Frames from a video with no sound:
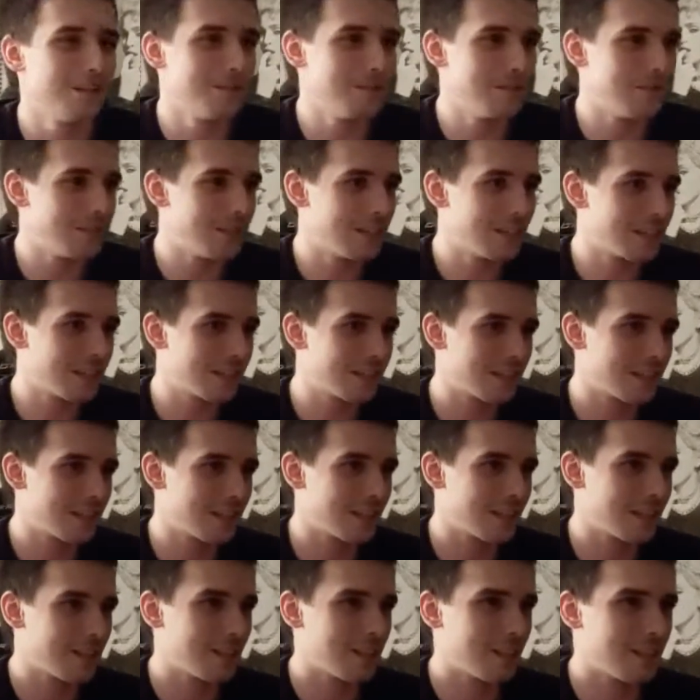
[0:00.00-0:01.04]
But like,
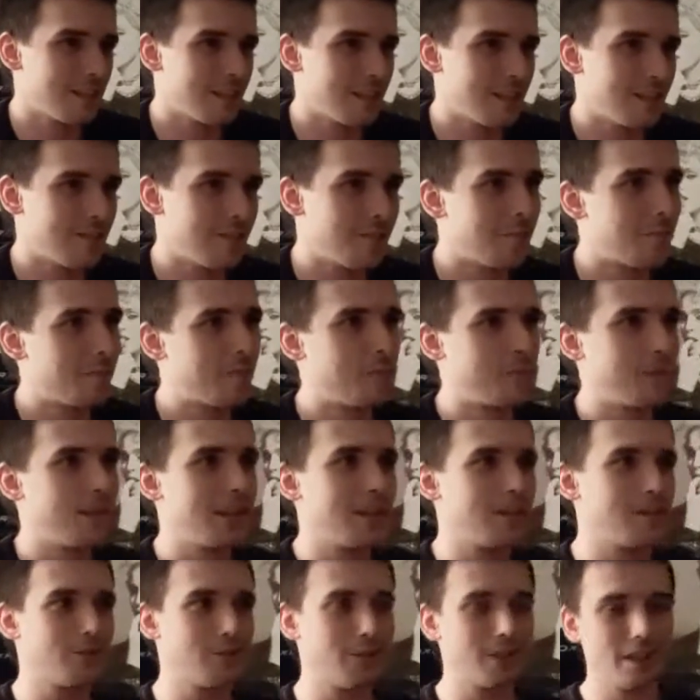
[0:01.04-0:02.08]

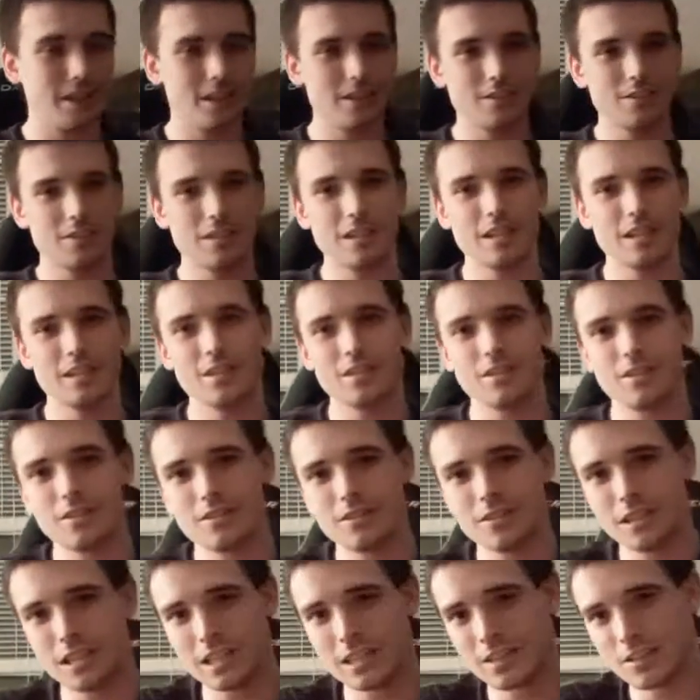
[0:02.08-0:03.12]
the other thing is like
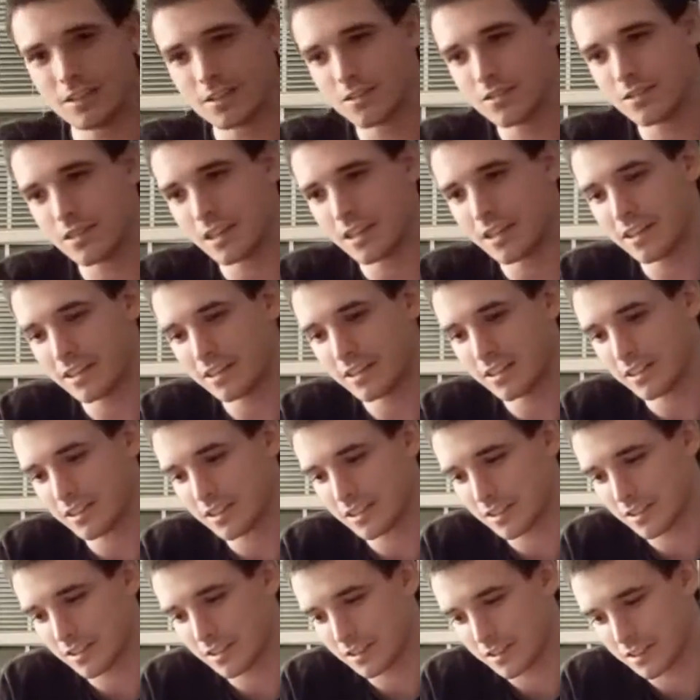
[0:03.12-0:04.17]
the setting,
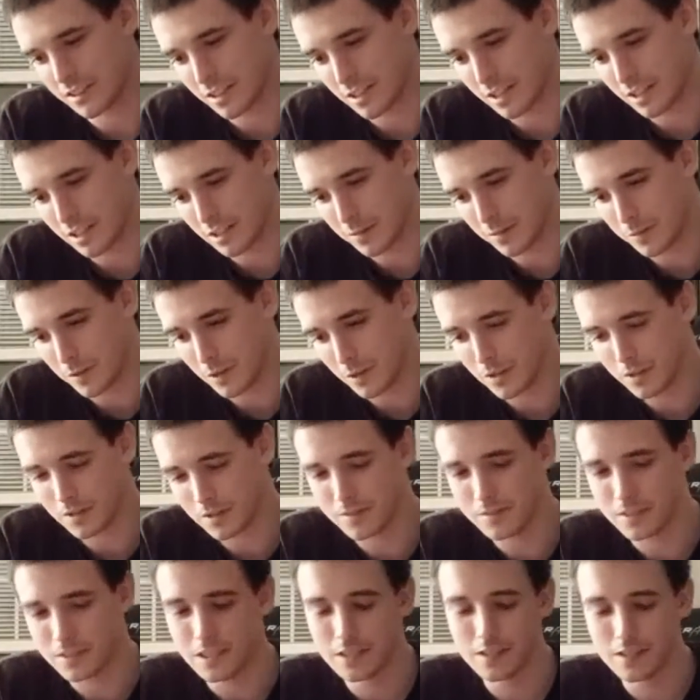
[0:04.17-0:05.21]

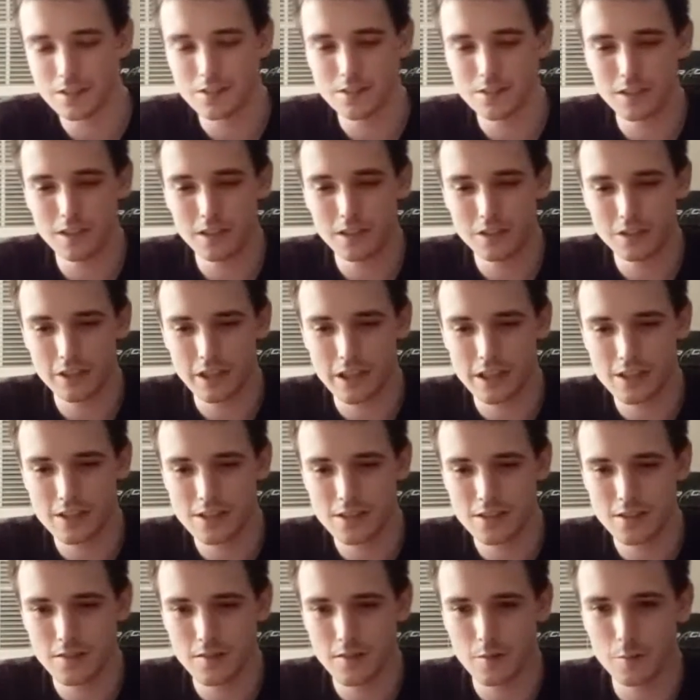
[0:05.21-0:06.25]
or the scene
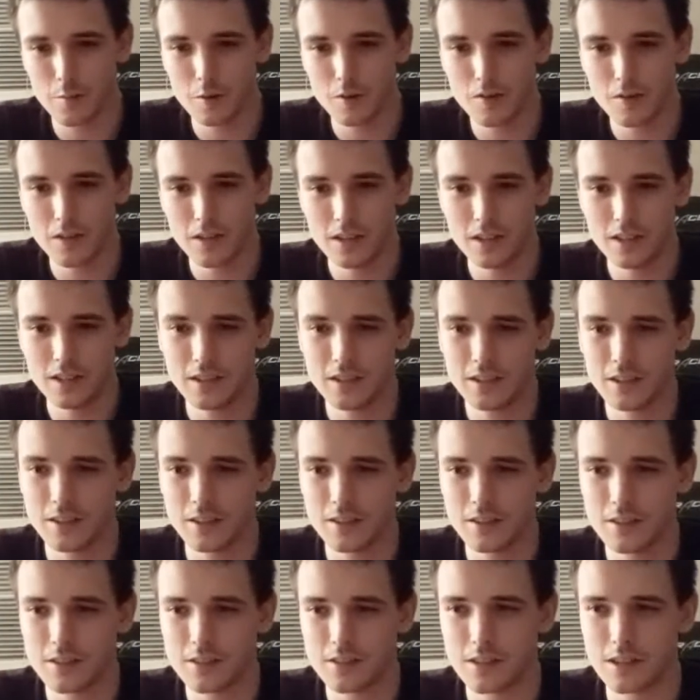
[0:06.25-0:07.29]
changes of the movie
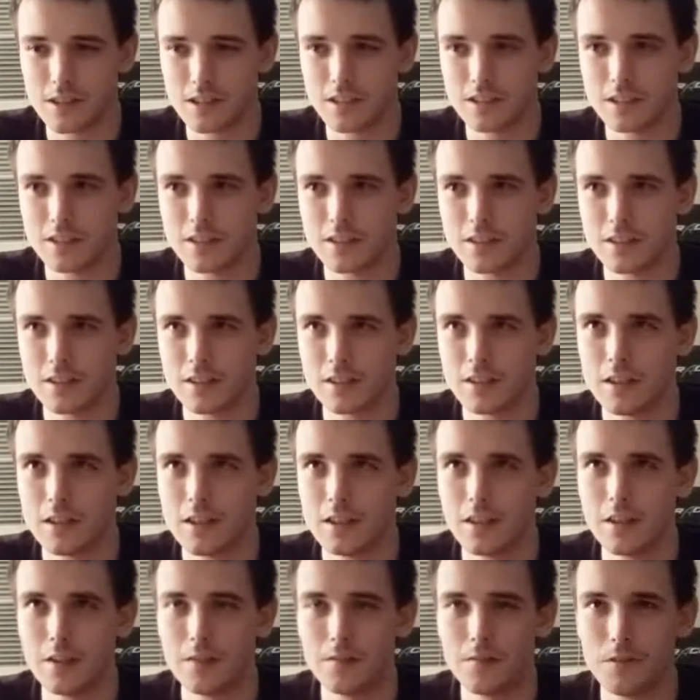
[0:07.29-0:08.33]
are just like
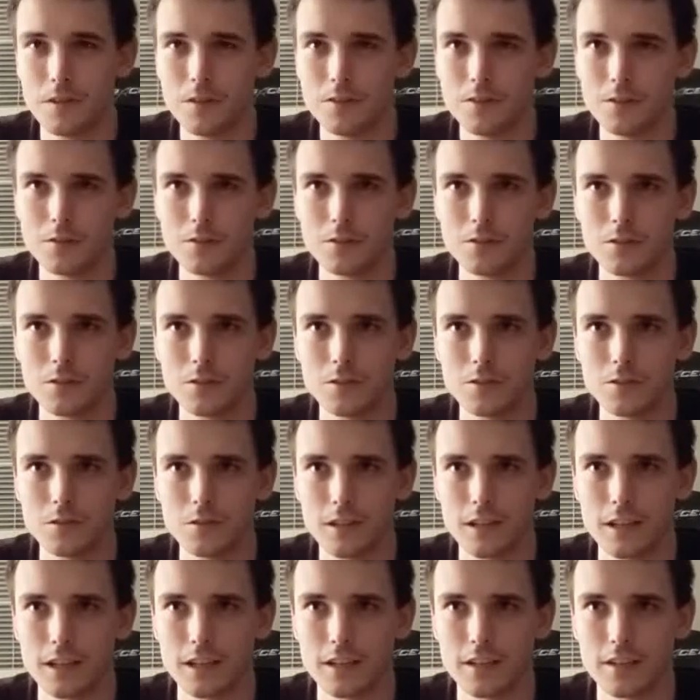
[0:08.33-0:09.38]
they felt a little
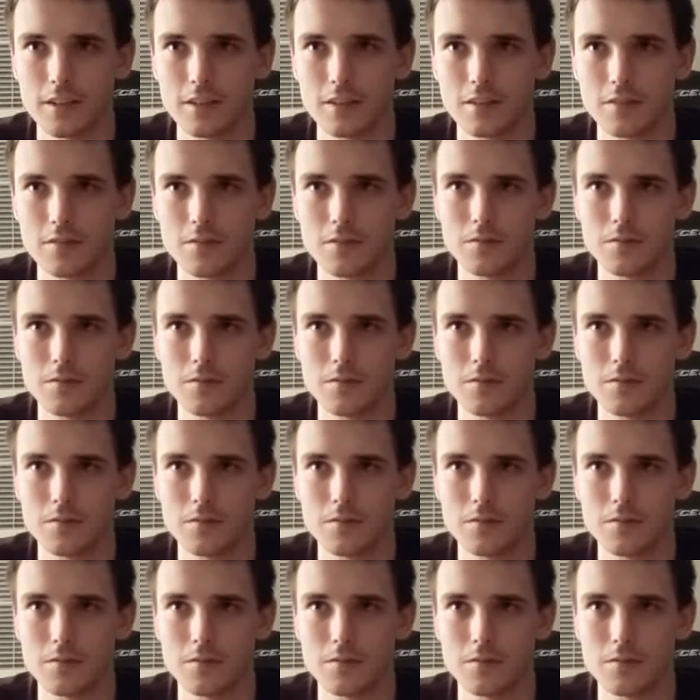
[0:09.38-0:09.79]
like